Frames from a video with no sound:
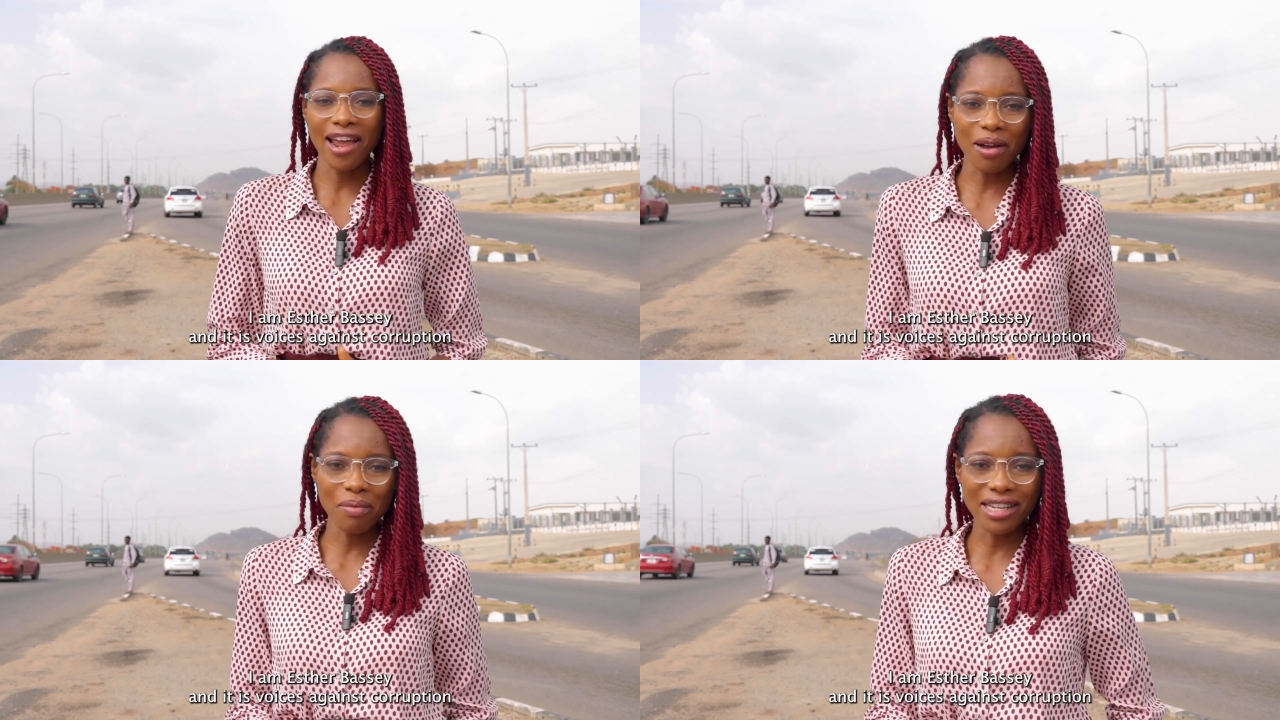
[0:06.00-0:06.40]

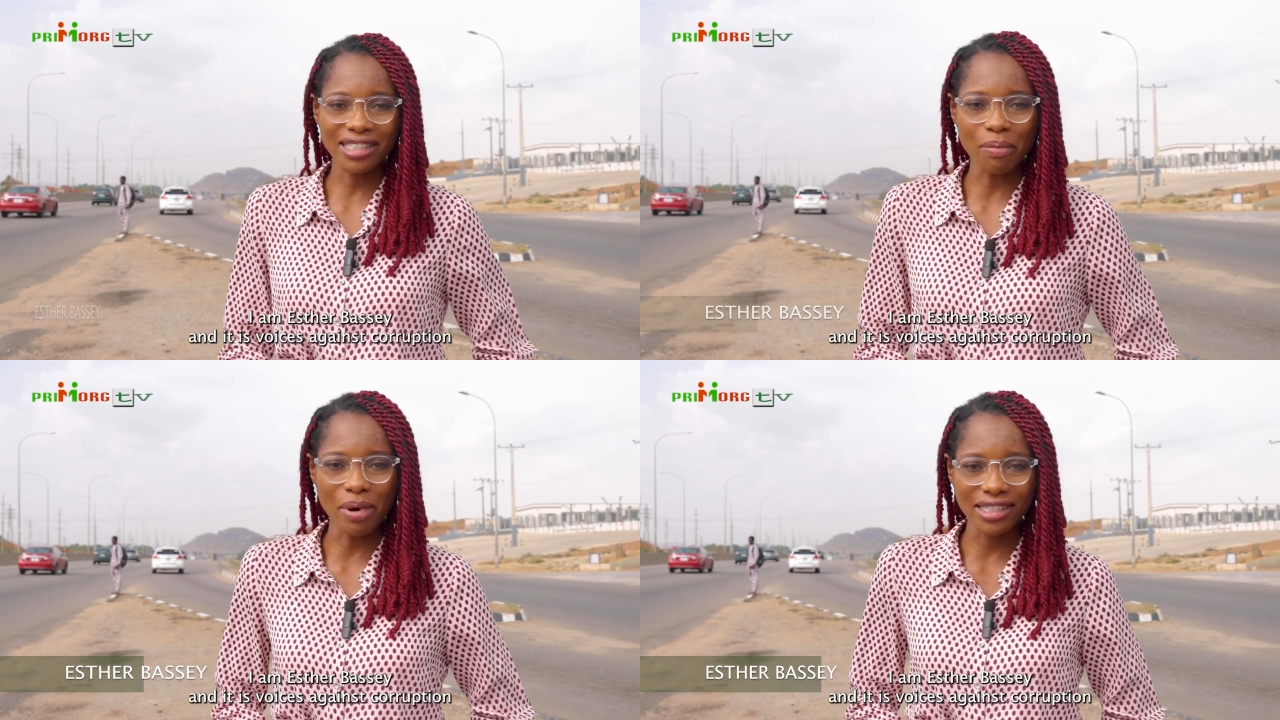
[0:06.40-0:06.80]
I am
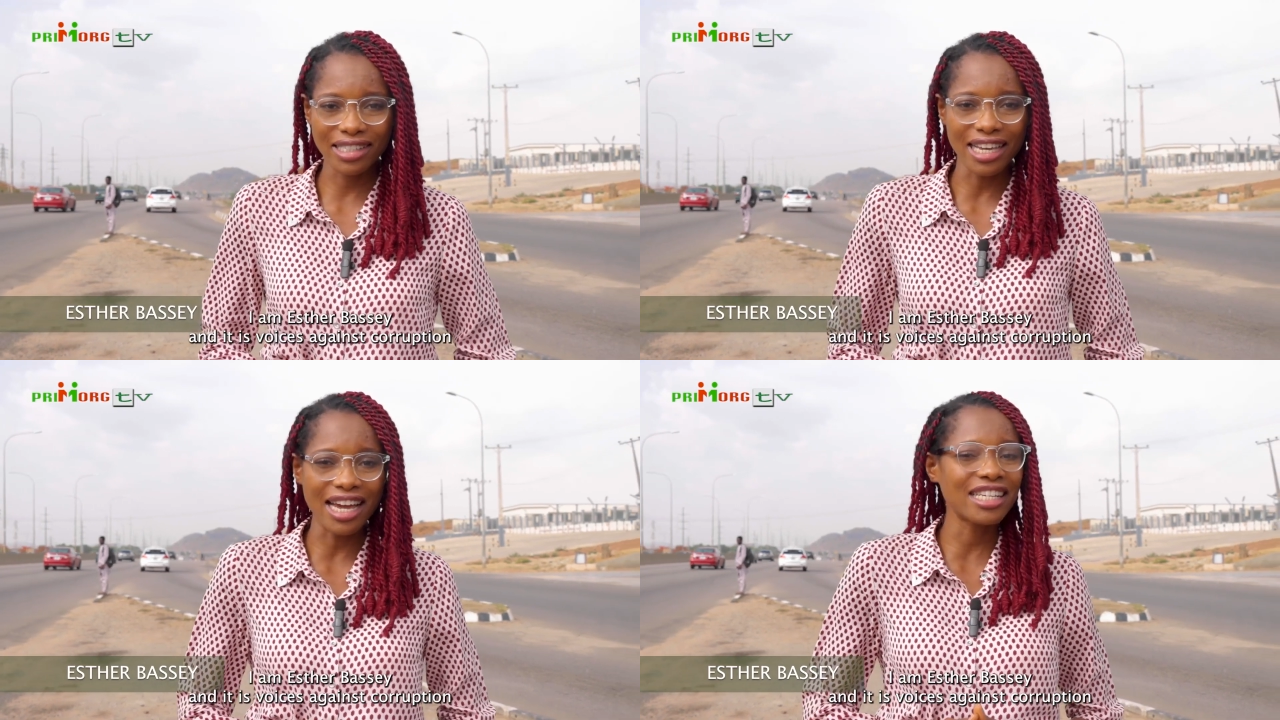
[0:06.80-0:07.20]
Esther
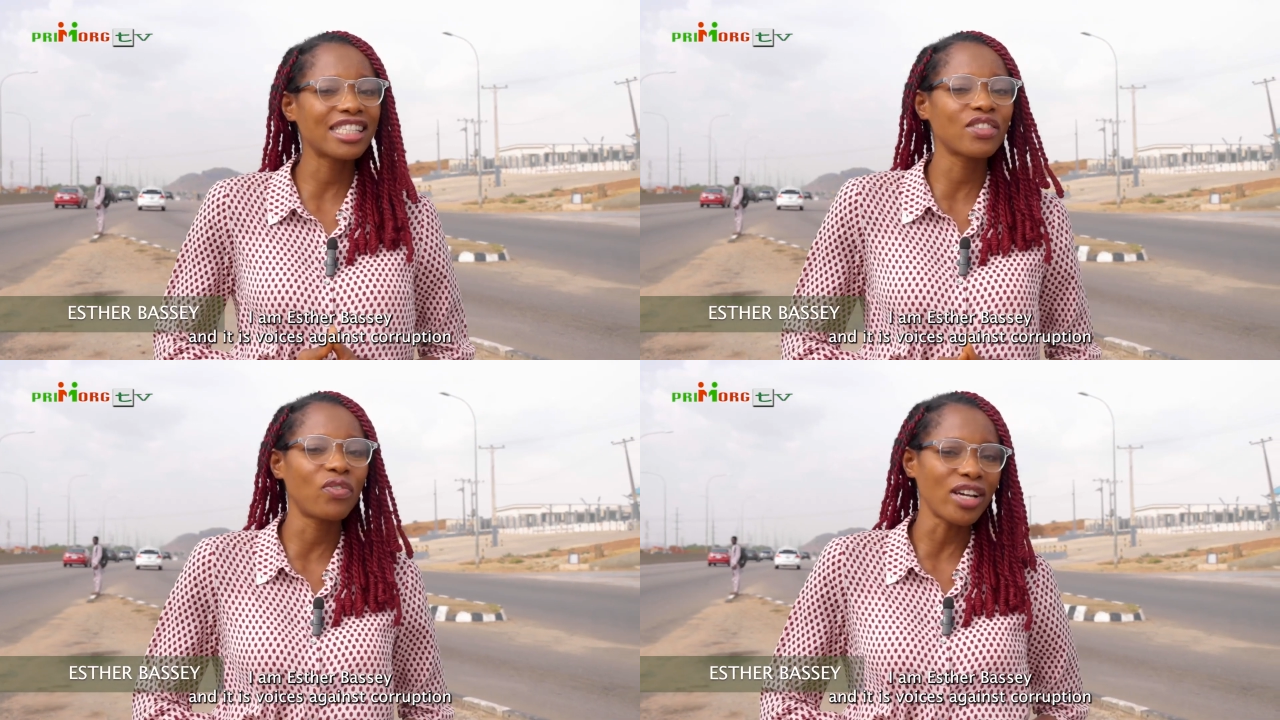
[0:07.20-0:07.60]
Bassi, and
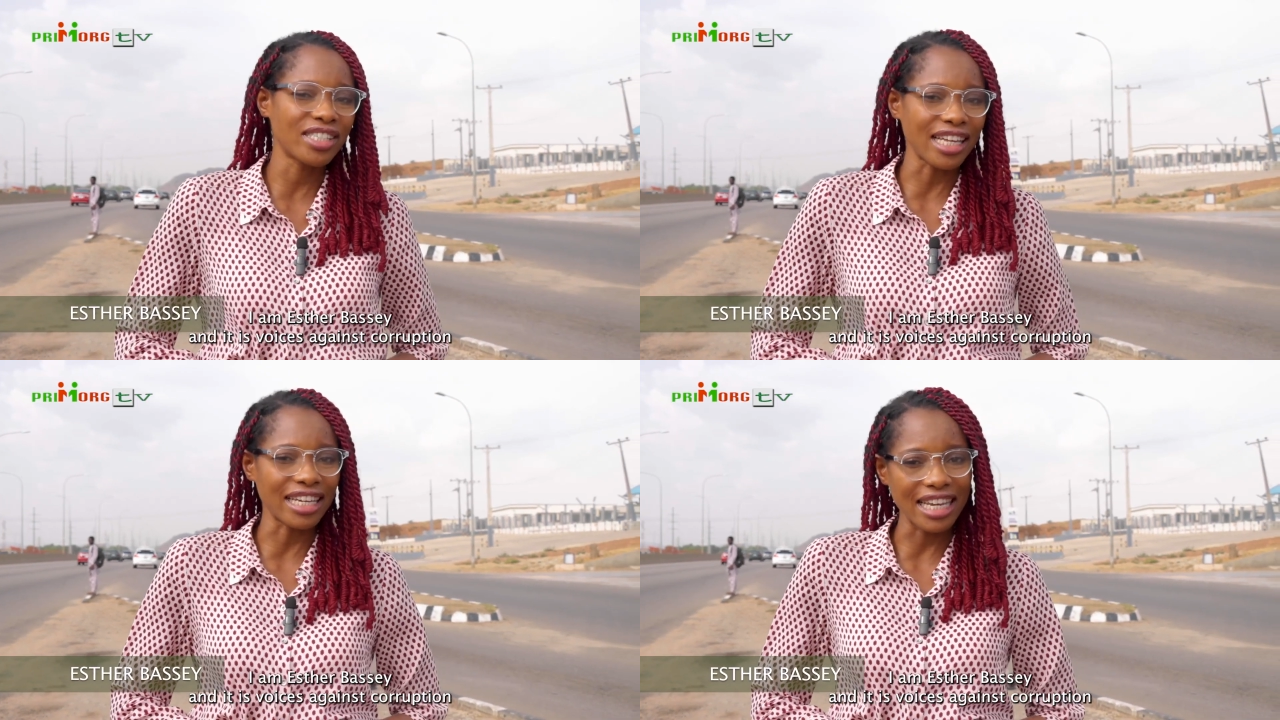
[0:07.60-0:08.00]
it is
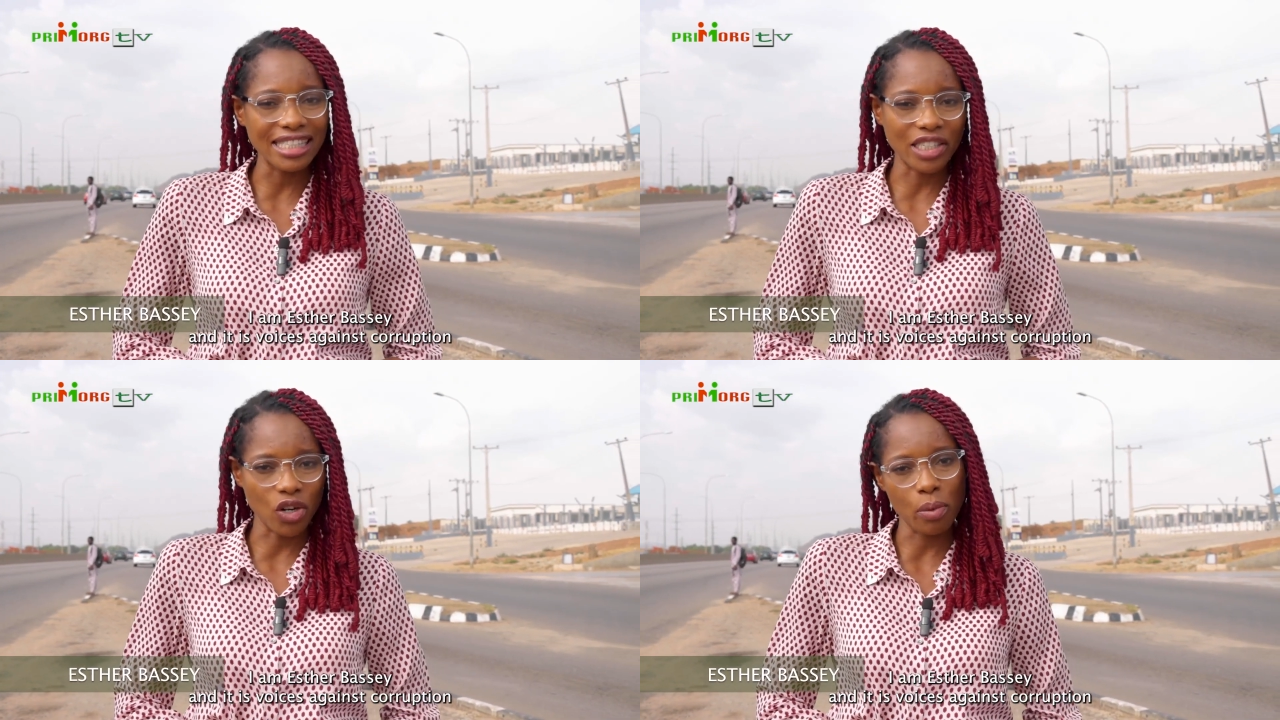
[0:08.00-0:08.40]
Voices
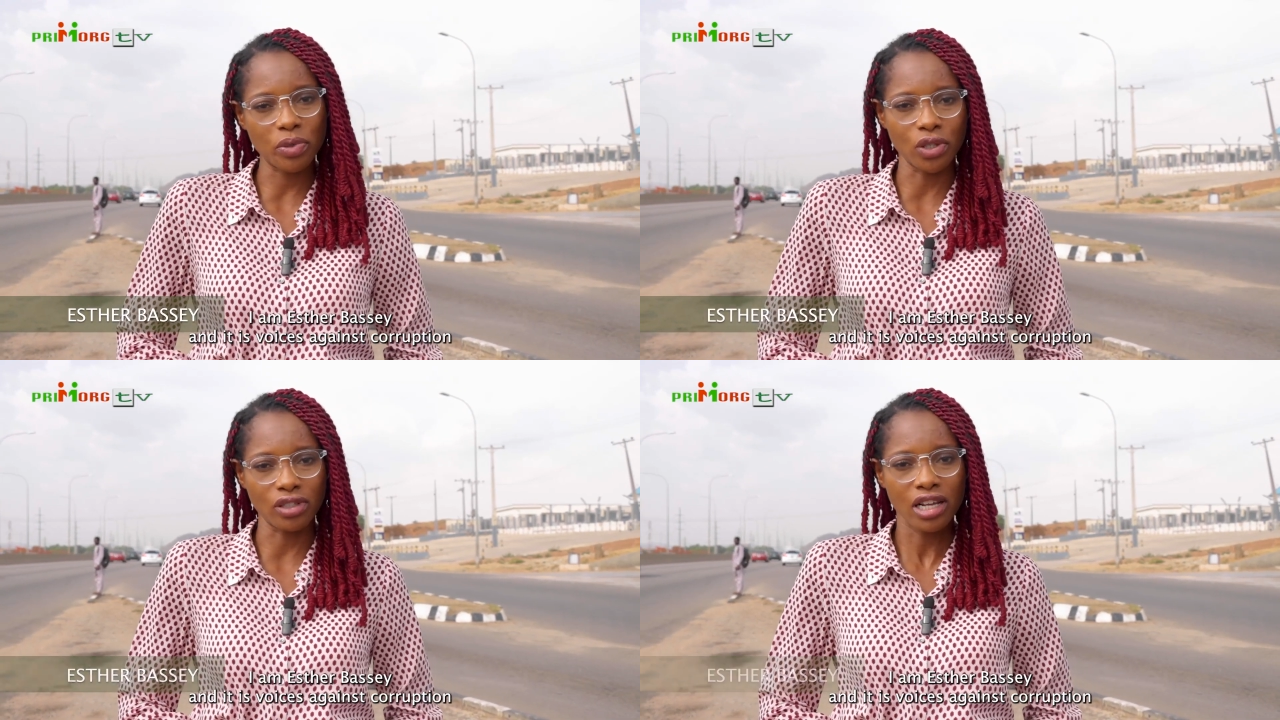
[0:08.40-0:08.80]
Against
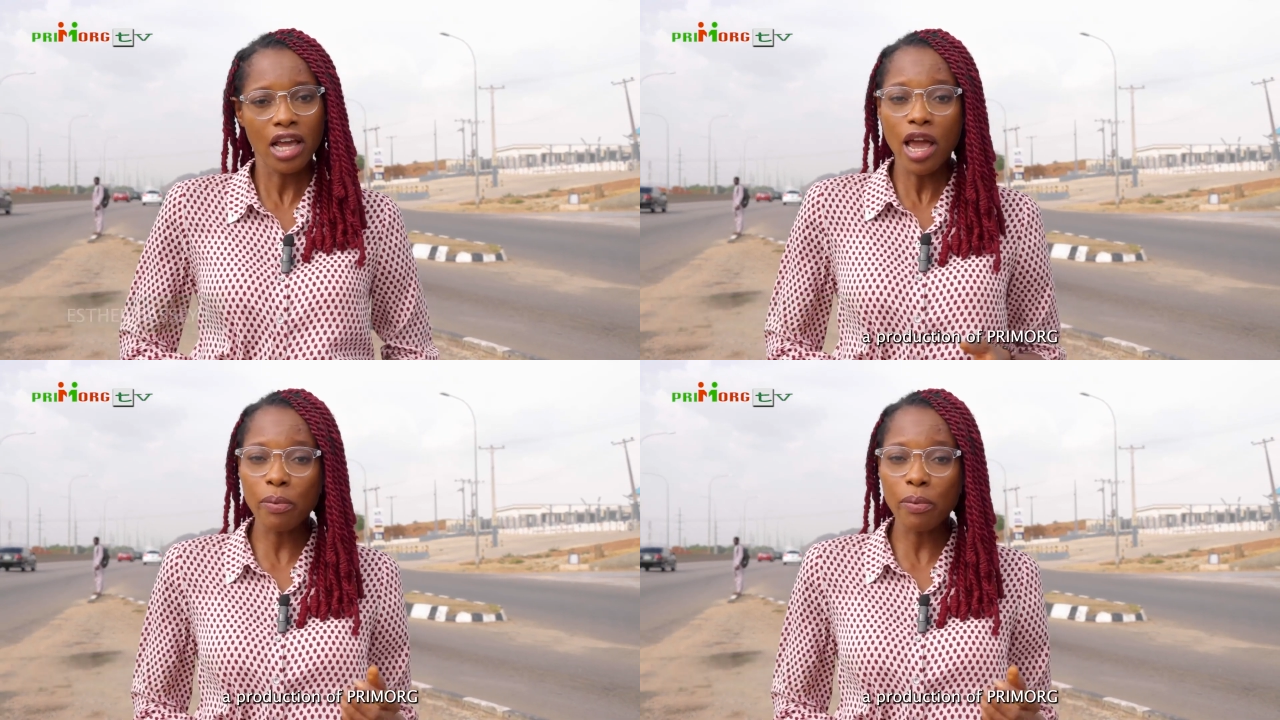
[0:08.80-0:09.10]
Corruption,